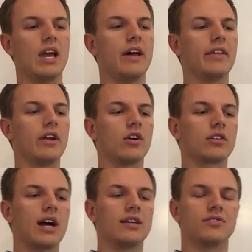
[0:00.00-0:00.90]
and then our
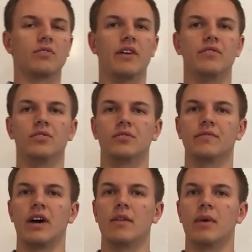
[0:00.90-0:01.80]
cost of revenue
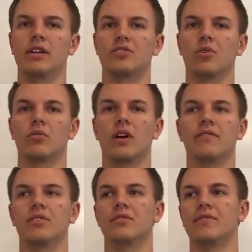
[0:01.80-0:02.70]
divided by total
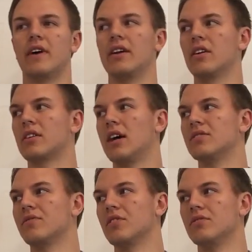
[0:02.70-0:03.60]
revenue to find our
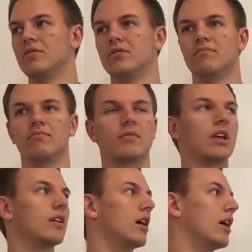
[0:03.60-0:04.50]
cost of goods
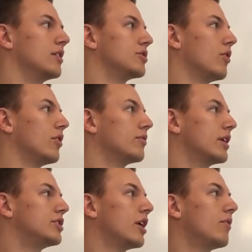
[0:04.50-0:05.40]
sold
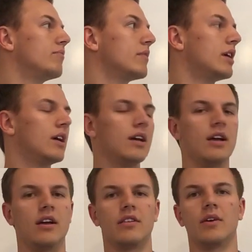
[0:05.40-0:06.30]
ratio.
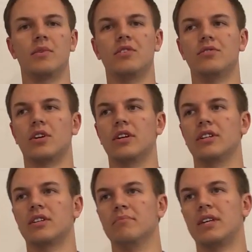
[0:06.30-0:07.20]
Then we use our
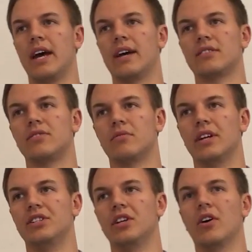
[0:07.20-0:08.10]
income tax
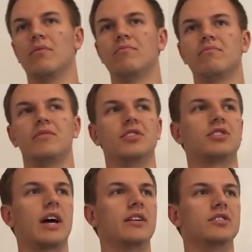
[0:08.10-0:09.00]
ratio.
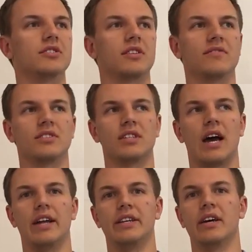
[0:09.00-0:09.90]
This kind of just gives us an
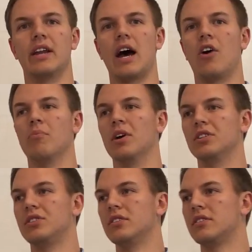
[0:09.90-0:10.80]
idea on how
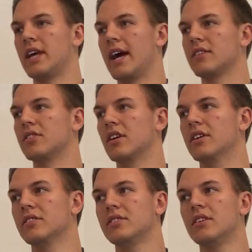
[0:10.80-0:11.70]
much tax there
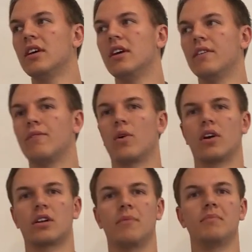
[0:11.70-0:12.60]
is for
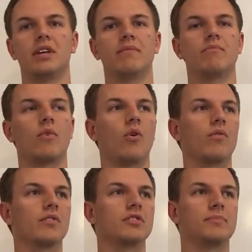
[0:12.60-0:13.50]
our company
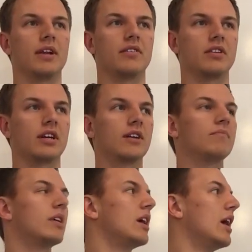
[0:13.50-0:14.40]
over the span of the
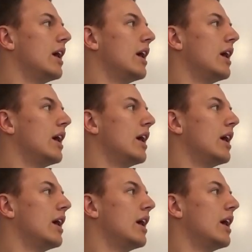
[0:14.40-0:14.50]
year.